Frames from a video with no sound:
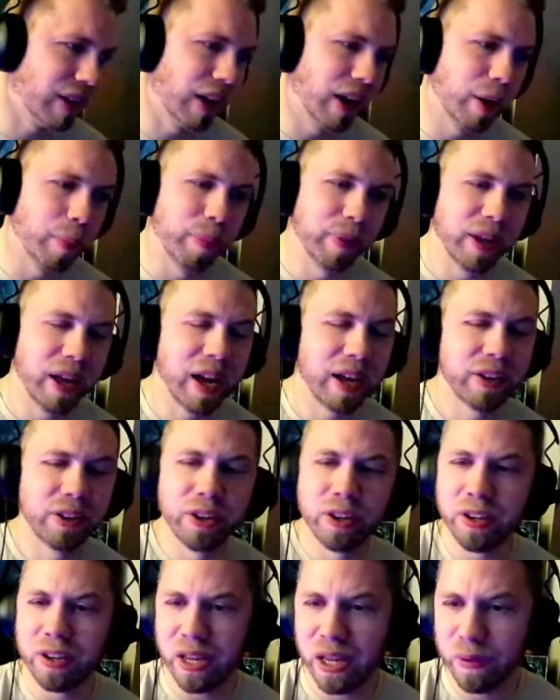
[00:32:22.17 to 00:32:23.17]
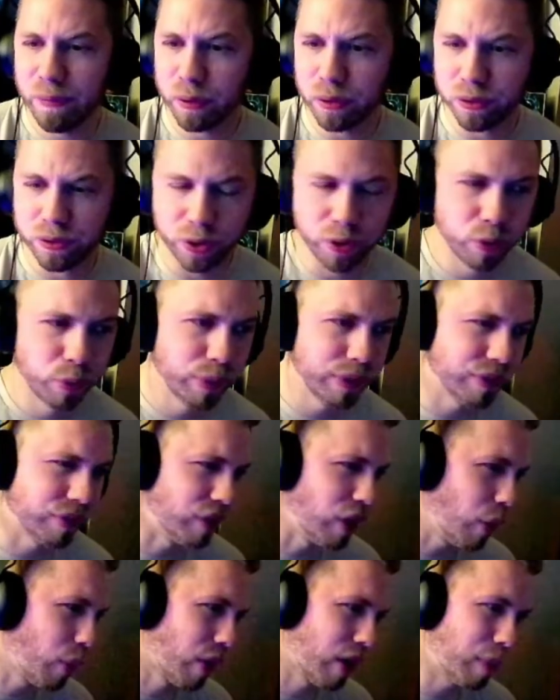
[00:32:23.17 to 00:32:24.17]
Uh, Beyond Good and Evil 2 is
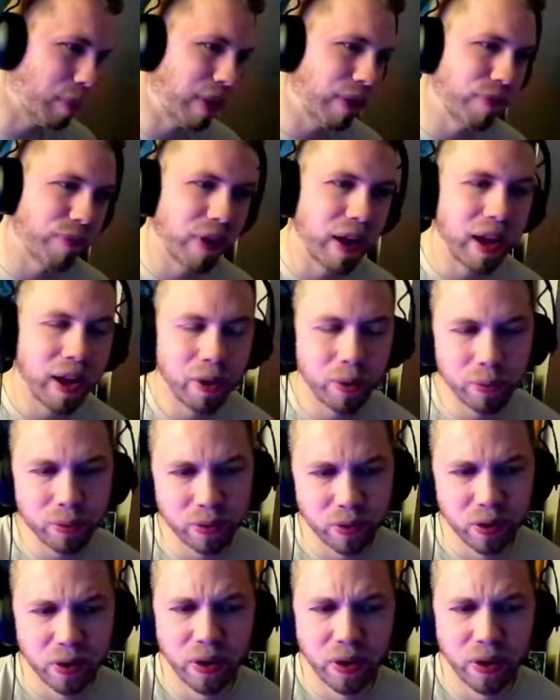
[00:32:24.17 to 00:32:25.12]
nowhere to be found.